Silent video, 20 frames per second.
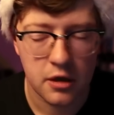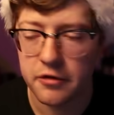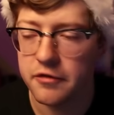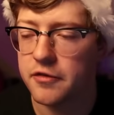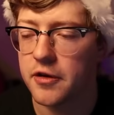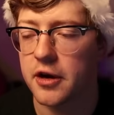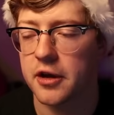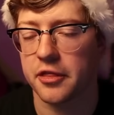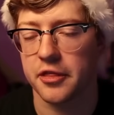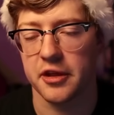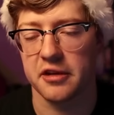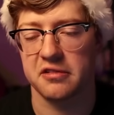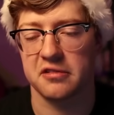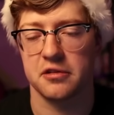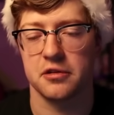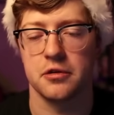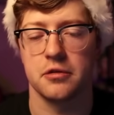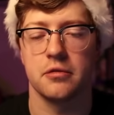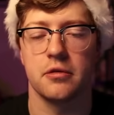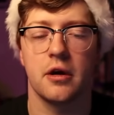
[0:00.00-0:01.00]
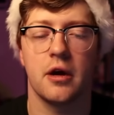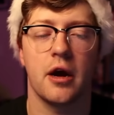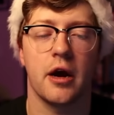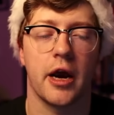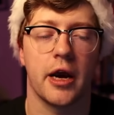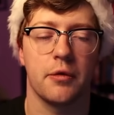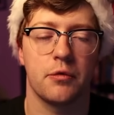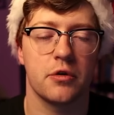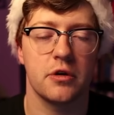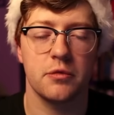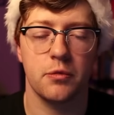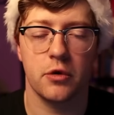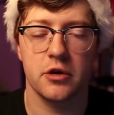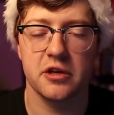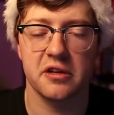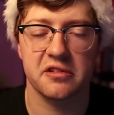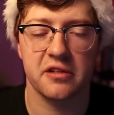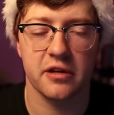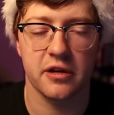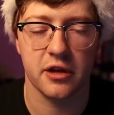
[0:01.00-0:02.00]
Fuck this, dude. All right, we're,
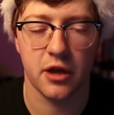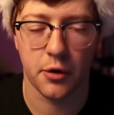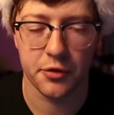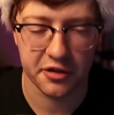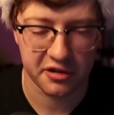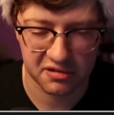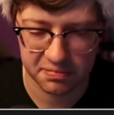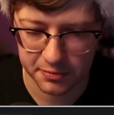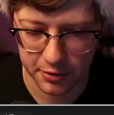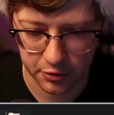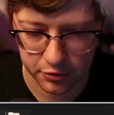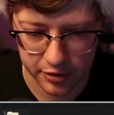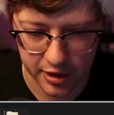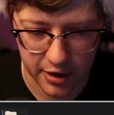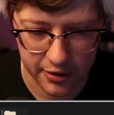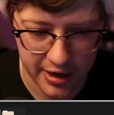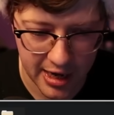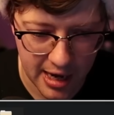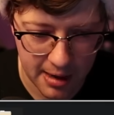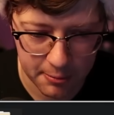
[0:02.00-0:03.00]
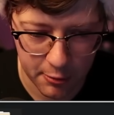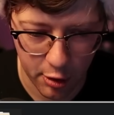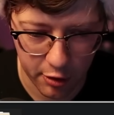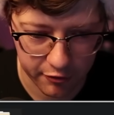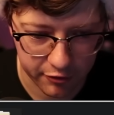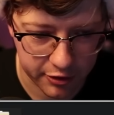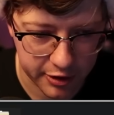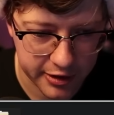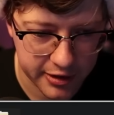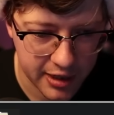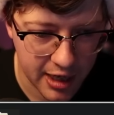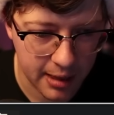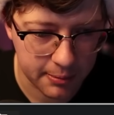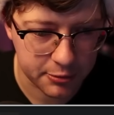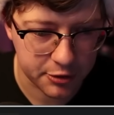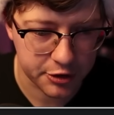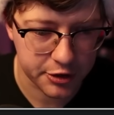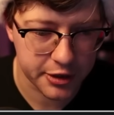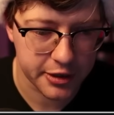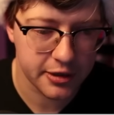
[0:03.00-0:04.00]
we're just gonna go the explode route. I'm over it,
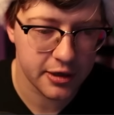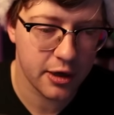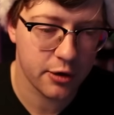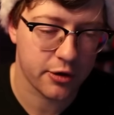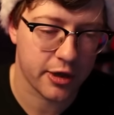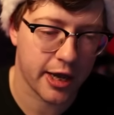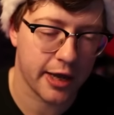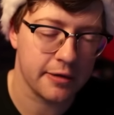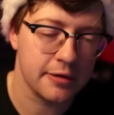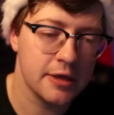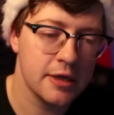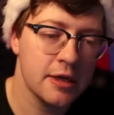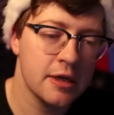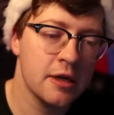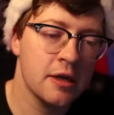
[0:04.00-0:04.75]
I'm good, okay.